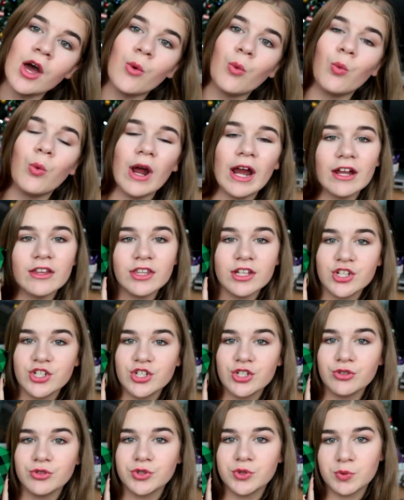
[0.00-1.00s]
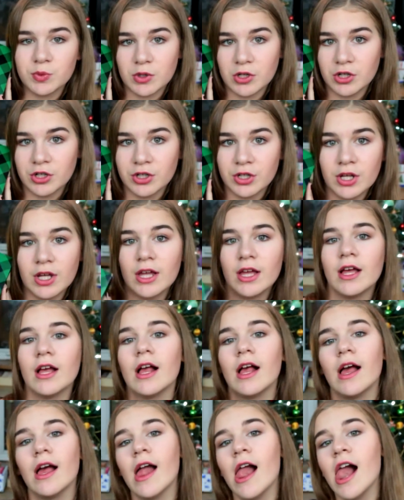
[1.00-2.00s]
Where the shoes were,
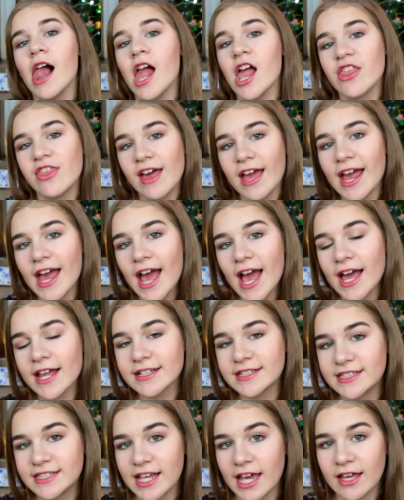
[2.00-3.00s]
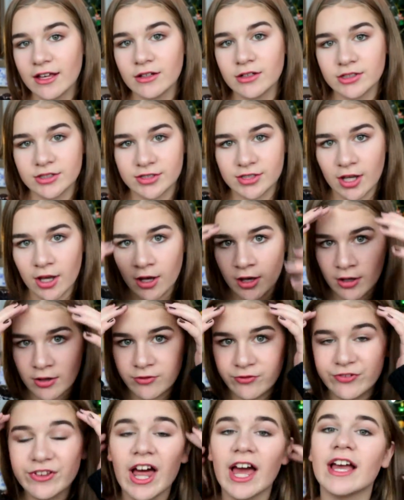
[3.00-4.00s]
they had sales
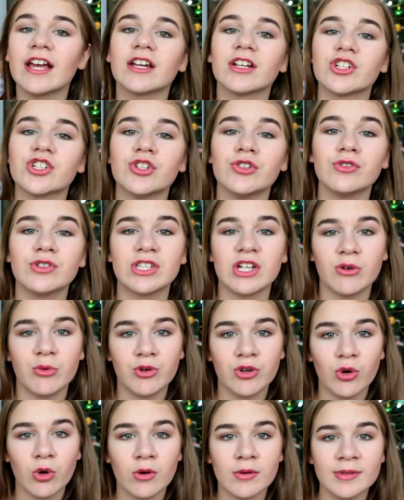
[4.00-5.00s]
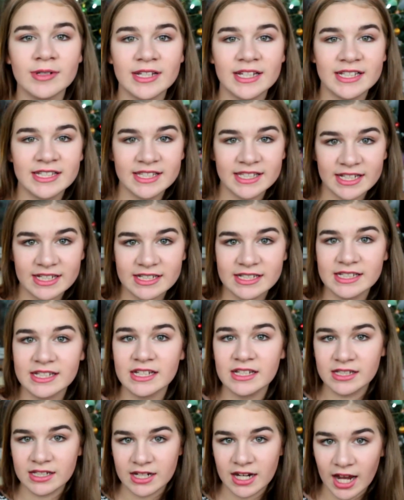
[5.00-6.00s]
of like shoes that were normally
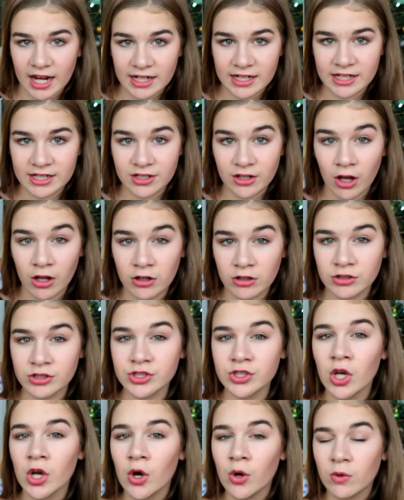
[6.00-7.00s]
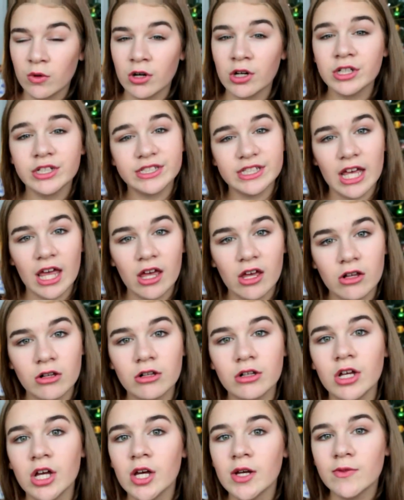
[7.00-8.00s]
$60 to $90 were on a
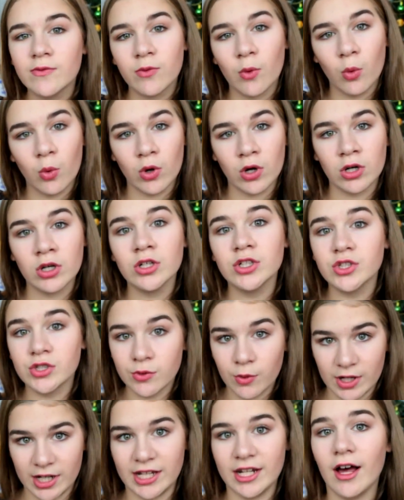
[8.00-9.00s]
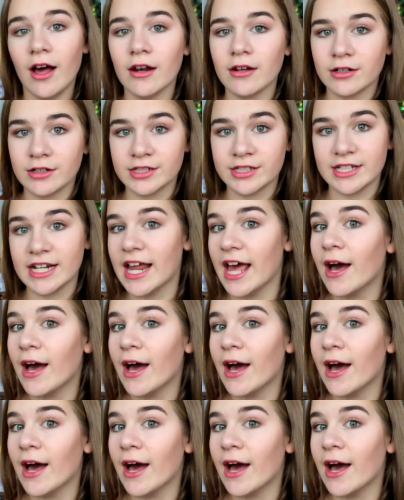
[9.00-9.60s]
sale for $20.